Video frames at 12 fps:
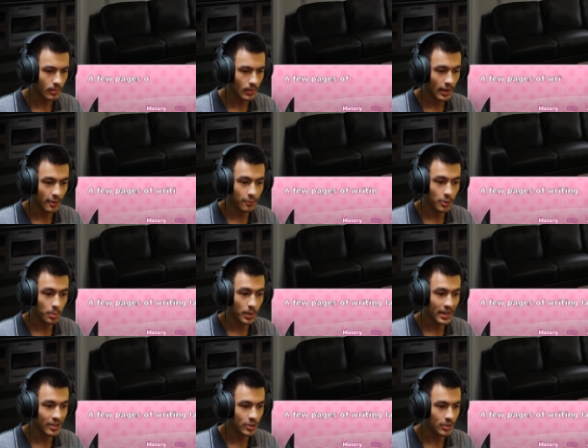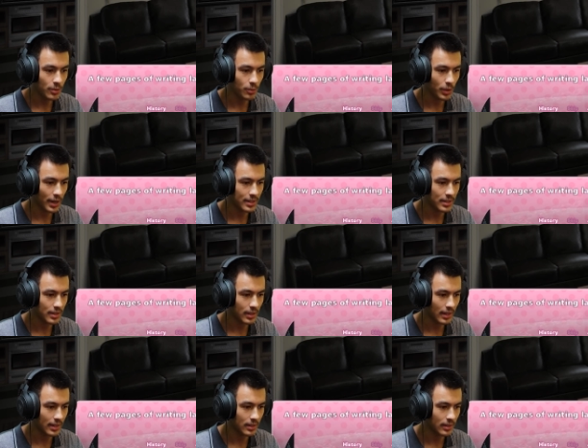A few pages of writing
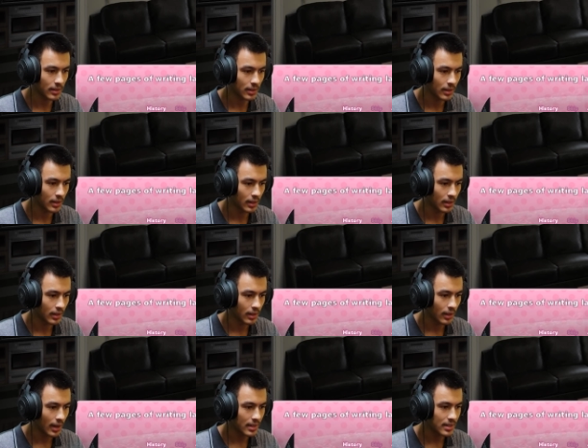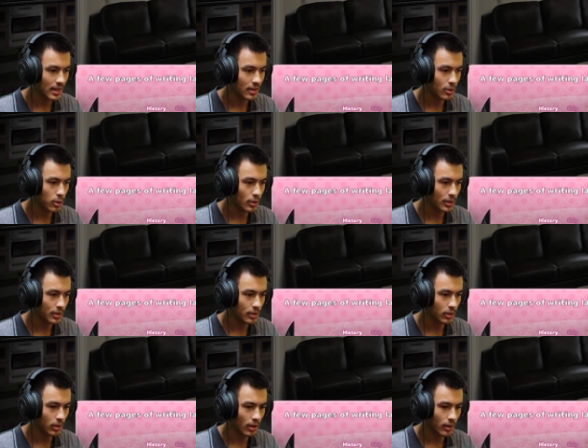later, I take a look at the
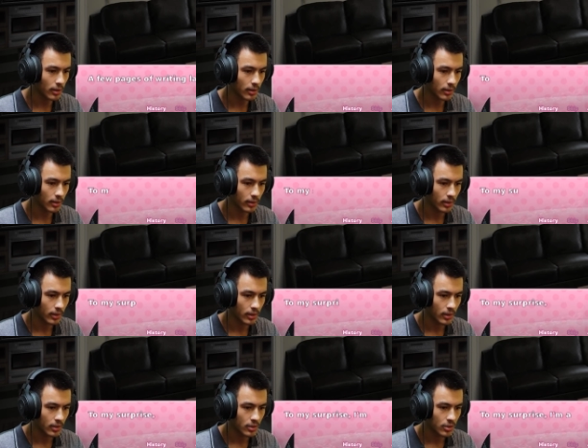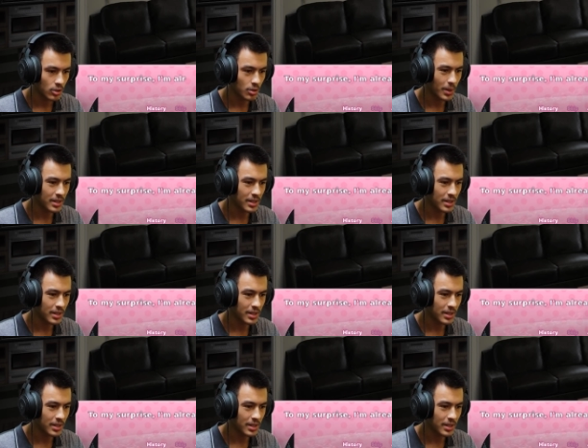clock. To my